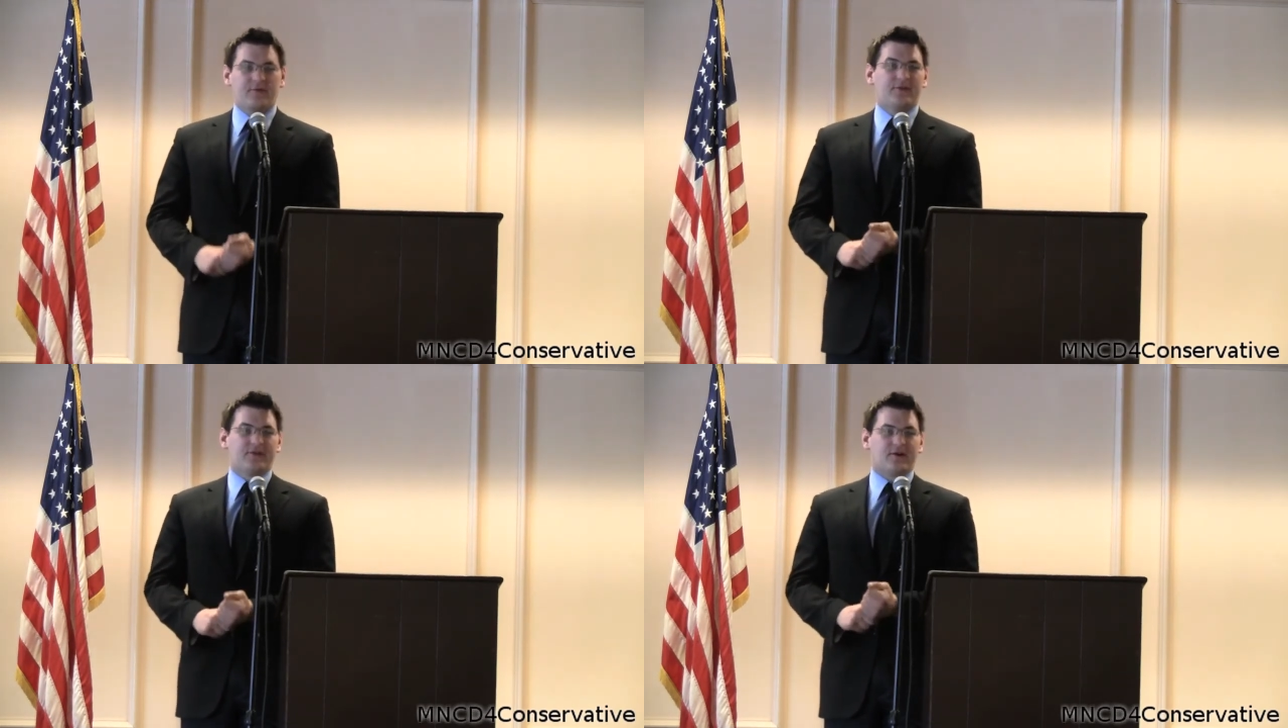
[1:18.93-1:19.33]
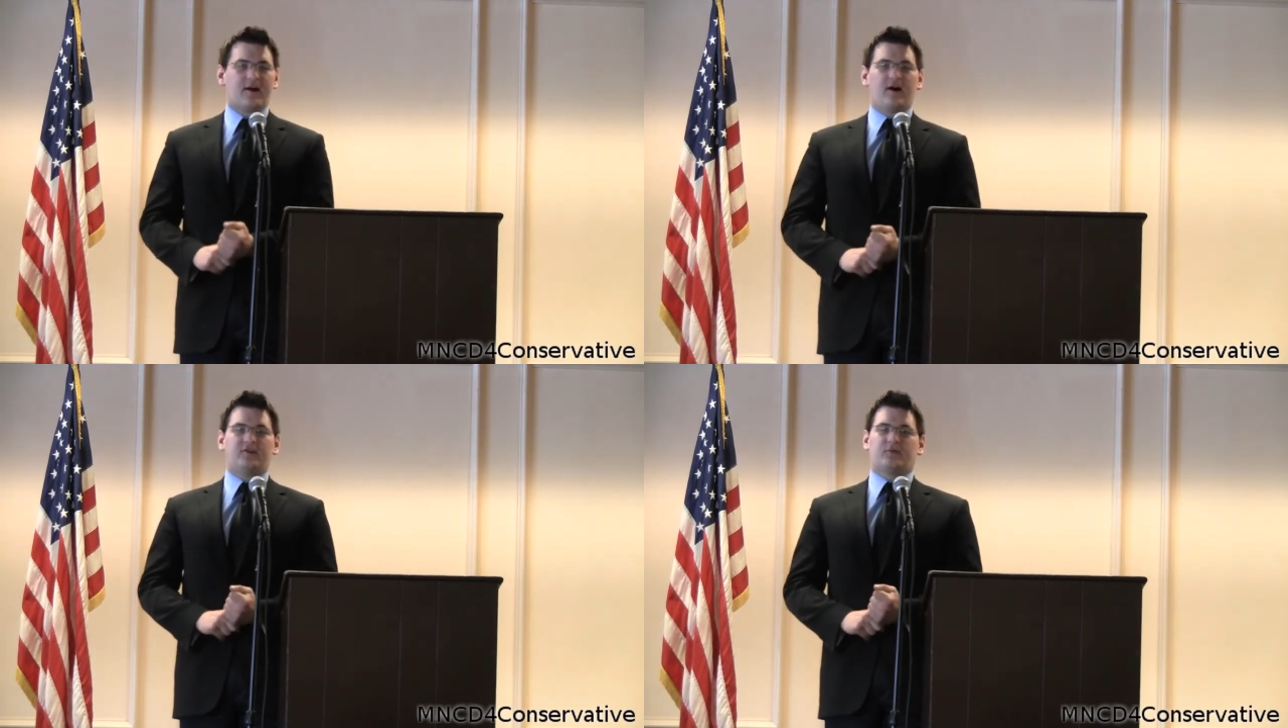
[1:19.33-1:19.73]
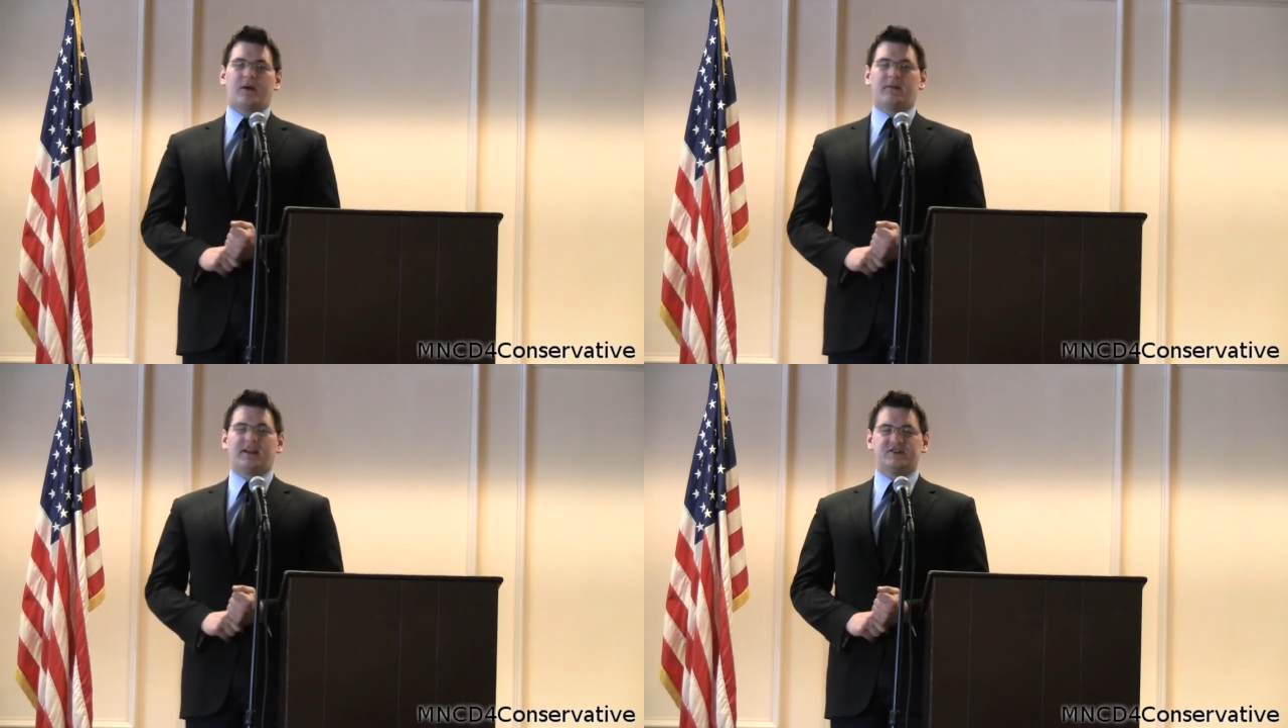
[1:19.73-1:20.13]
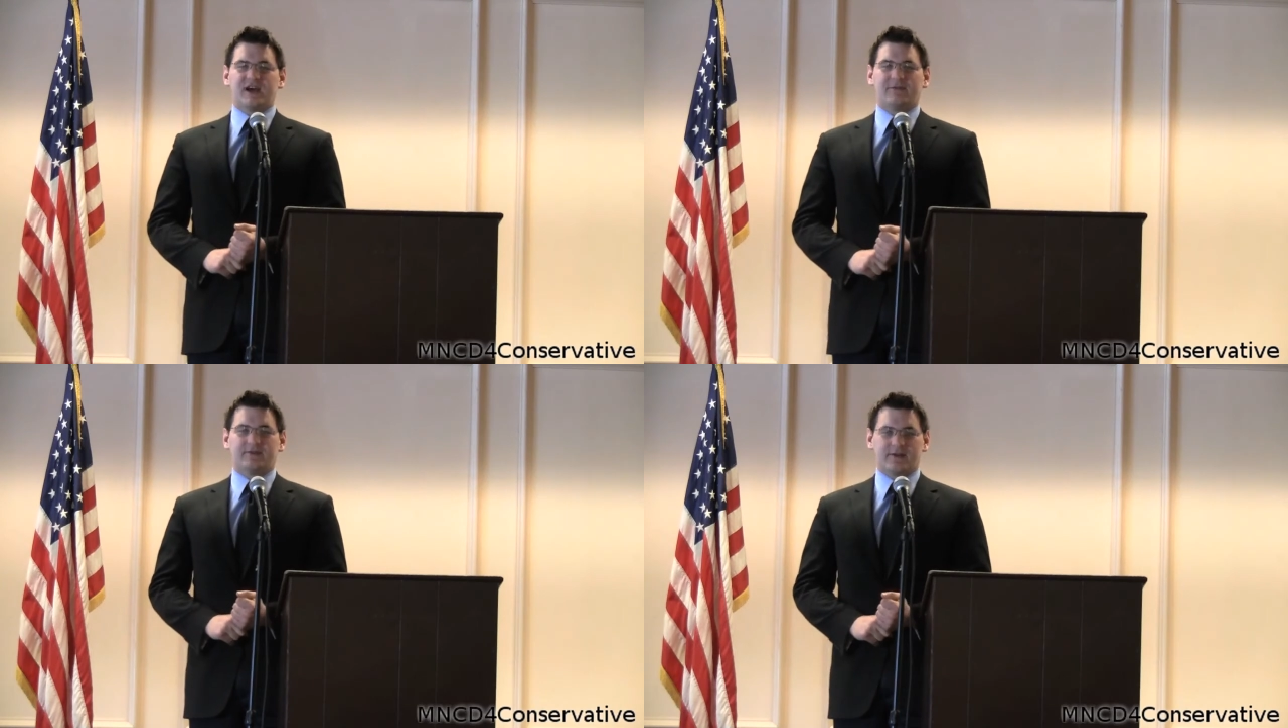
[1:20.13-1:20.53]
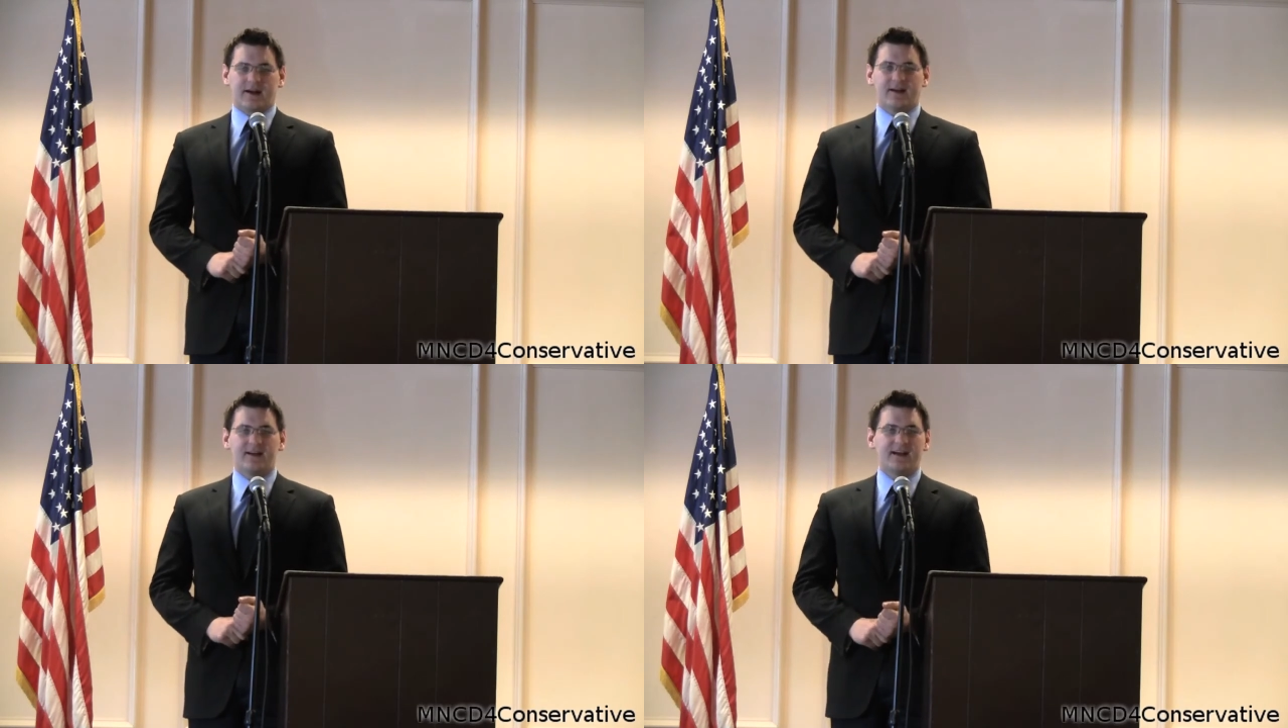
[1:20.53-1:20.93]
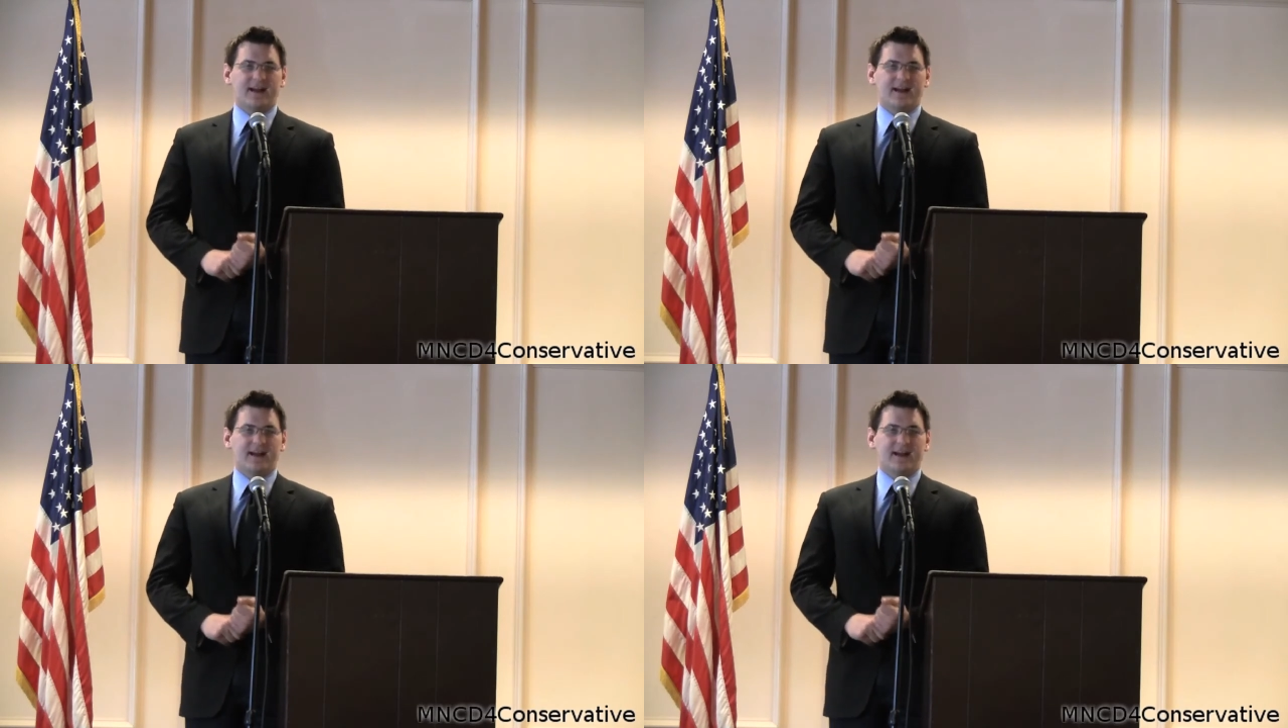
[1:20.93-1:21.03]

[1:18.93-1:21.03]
was there a college Republican chapter there?